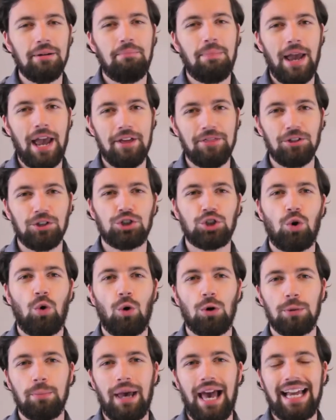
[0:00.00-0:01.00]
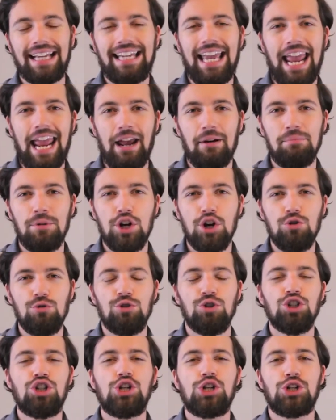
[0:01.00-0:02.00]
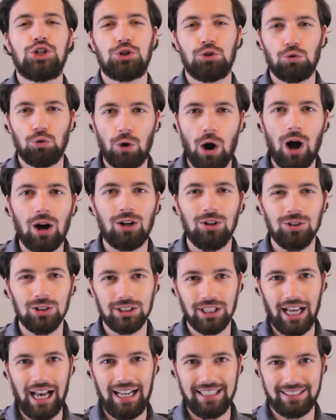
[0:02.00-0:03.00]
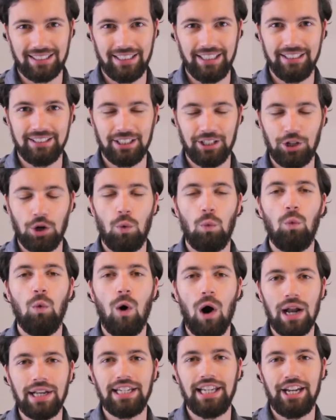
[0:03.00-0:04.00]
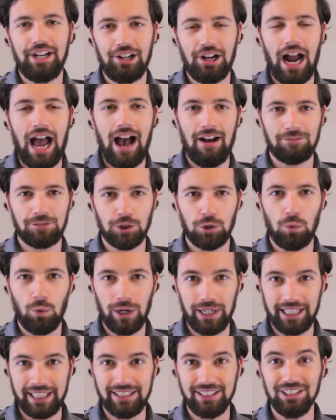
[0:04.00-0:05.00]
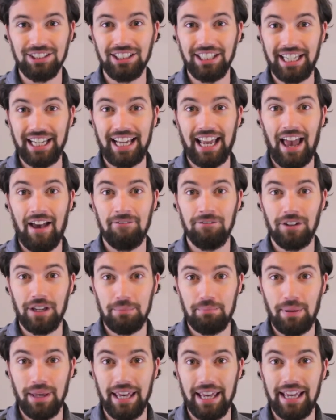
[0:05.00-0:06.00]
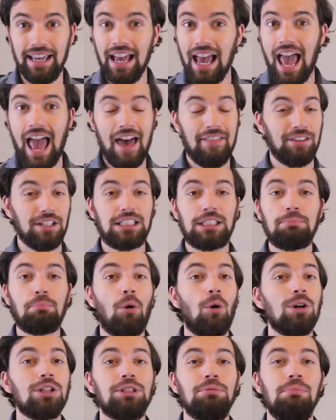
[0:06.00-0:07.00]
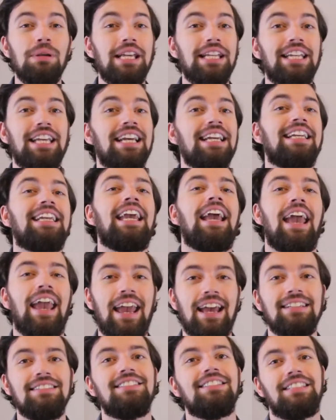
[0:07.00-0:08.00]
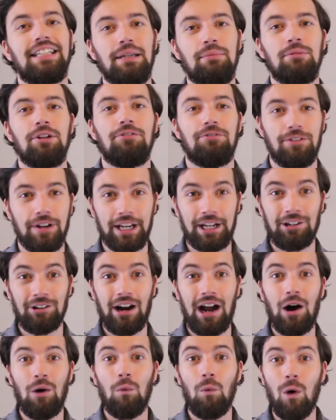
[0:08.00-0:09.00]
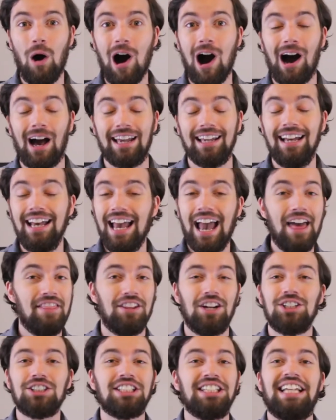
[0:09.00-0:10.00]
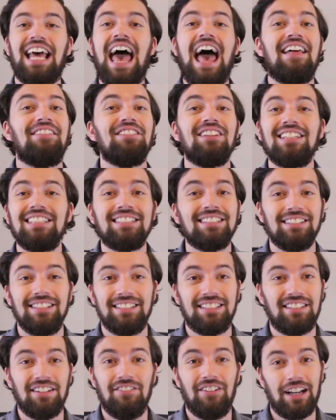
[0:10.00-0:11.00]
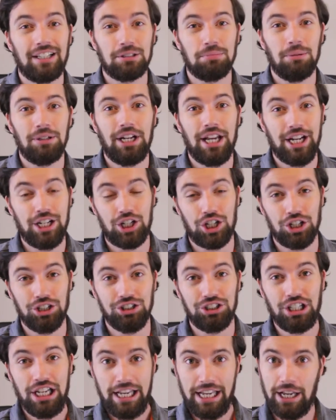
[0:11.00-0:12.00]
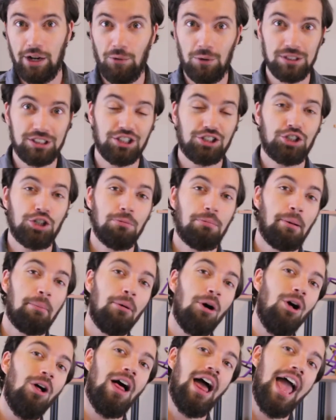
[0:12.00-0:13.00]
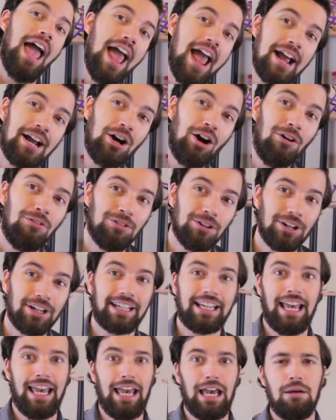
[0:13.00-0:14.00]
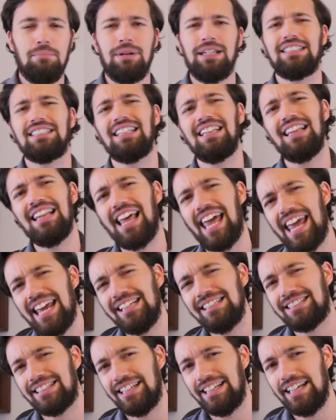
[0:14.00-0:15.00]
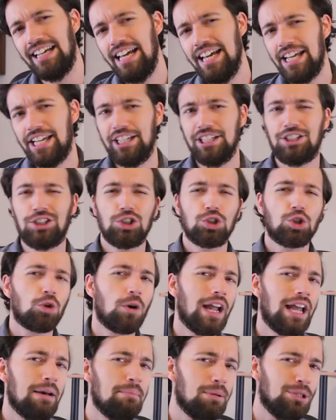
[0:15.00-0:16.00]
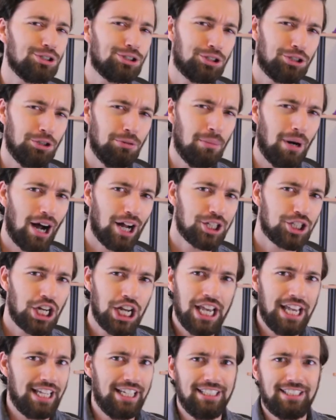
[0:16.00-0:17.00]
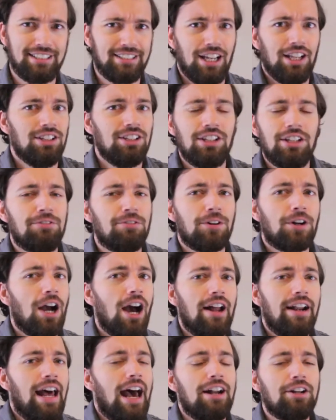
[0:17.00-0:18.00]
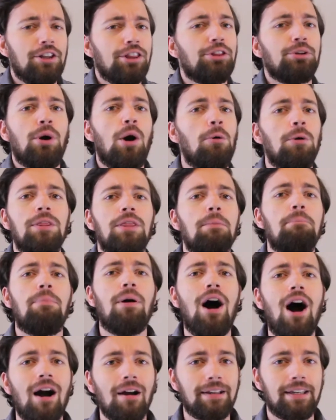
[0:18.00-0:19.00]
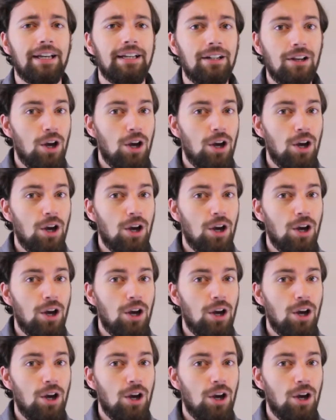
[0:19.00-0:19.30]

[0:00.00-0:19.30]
Panthers quarterback Cam Newton struggled last season, 1 year after winning the league MVP, and the sports media can't seem to figure out why. And there's an endless list of explanations. It was a Super Bowl hangover, Cam is lazy, he scrambles too much, he suddenly forgot how to throw in the pocket,